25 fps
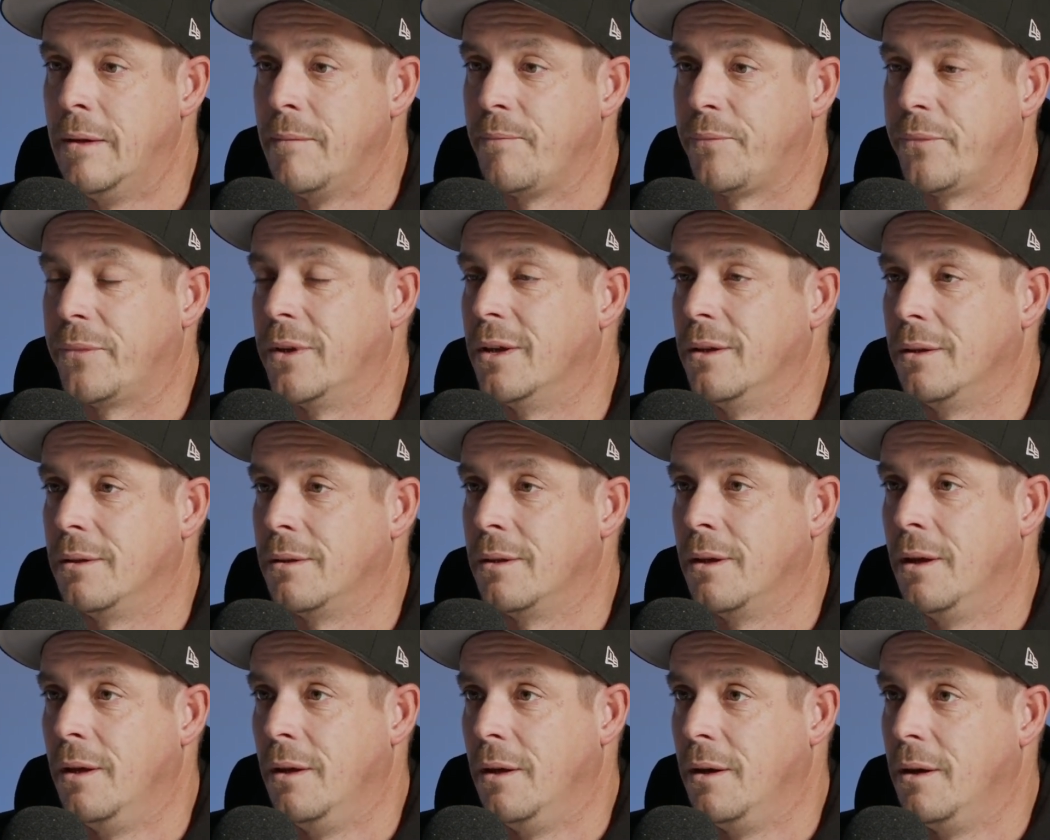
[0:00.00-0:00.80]
that
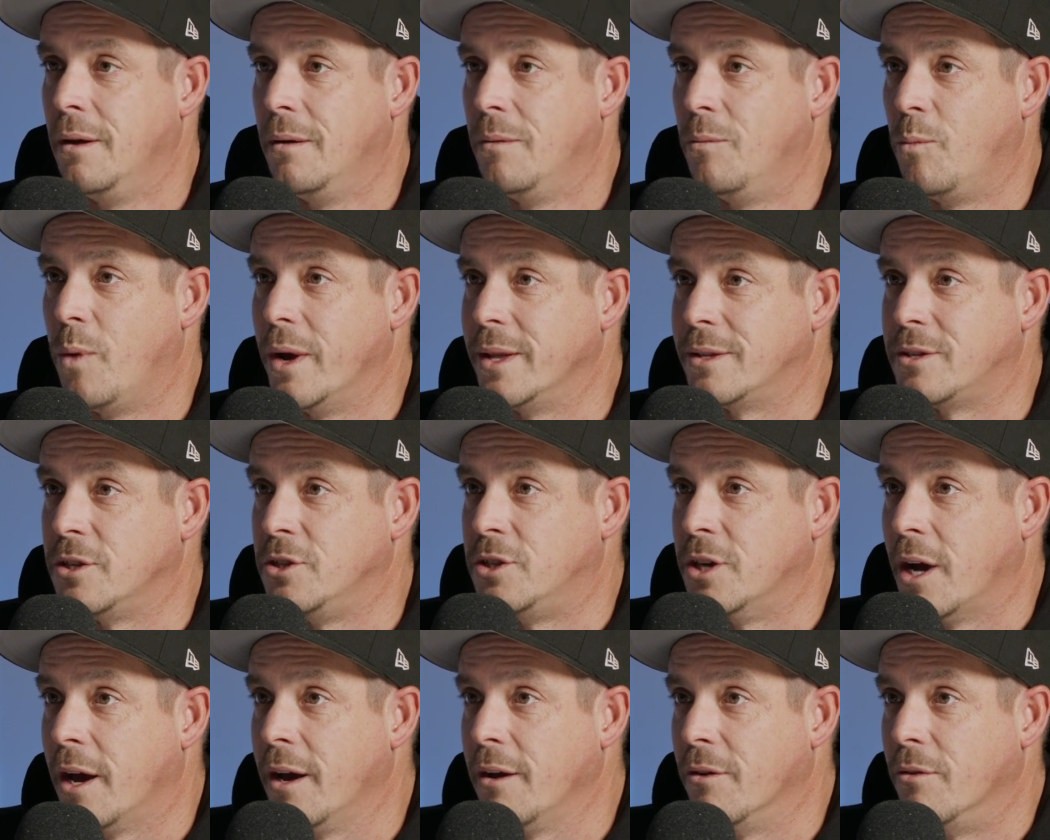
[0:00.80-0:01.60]
went to
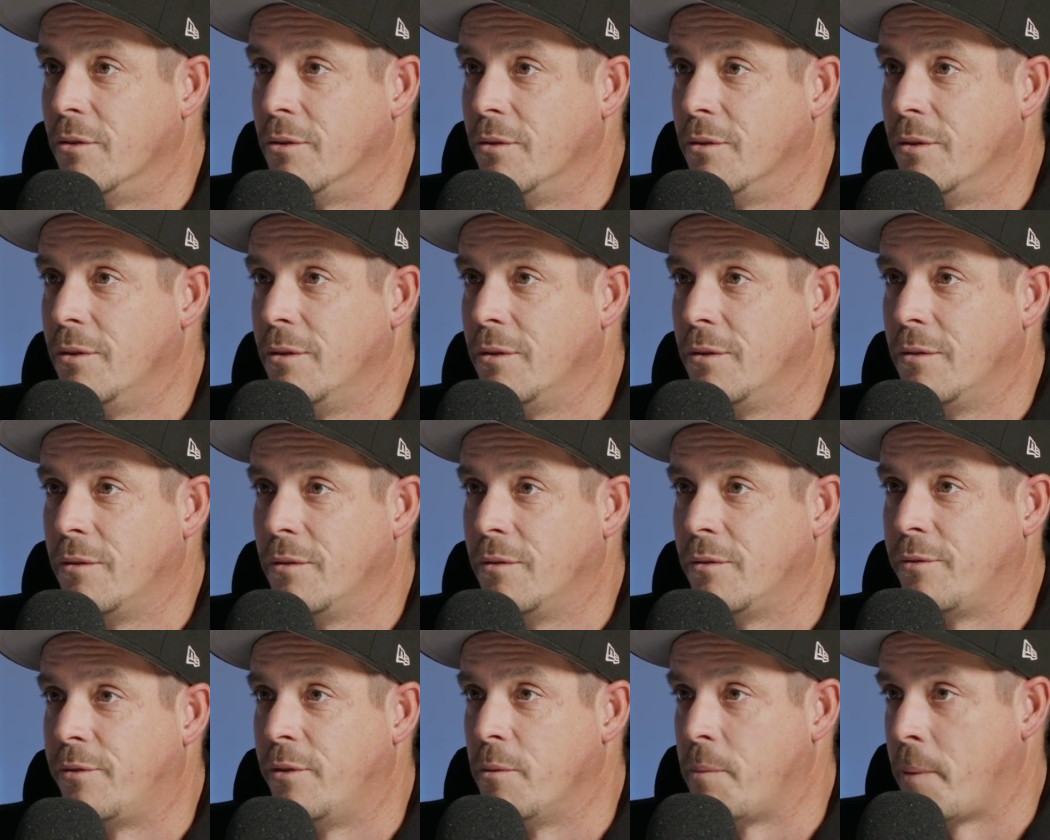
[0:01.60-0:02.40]
jail hmm.
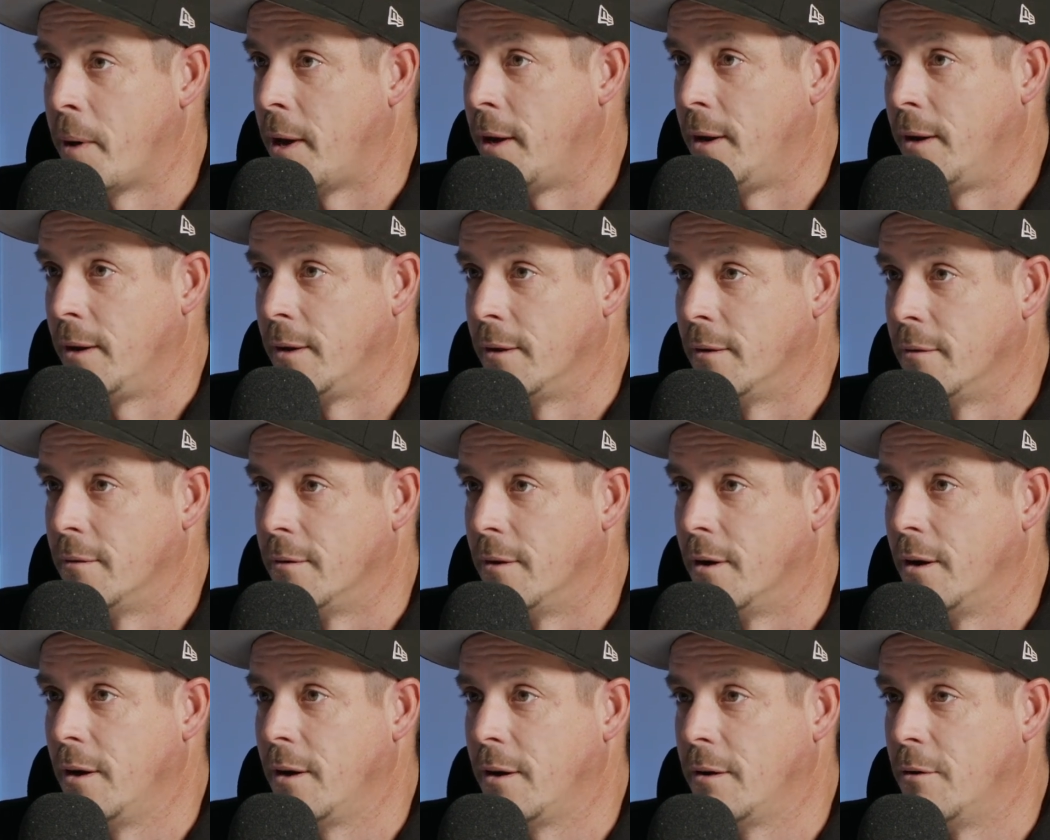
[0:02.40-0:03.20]
for painting,
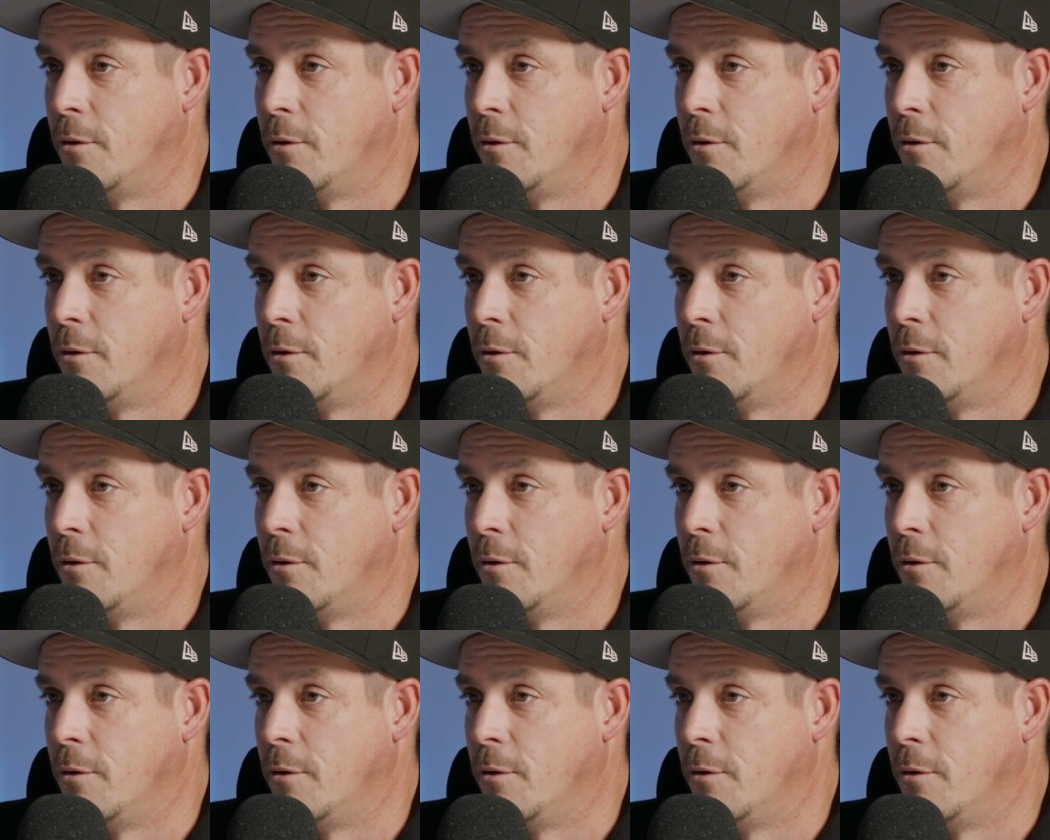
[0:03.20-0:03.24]
right?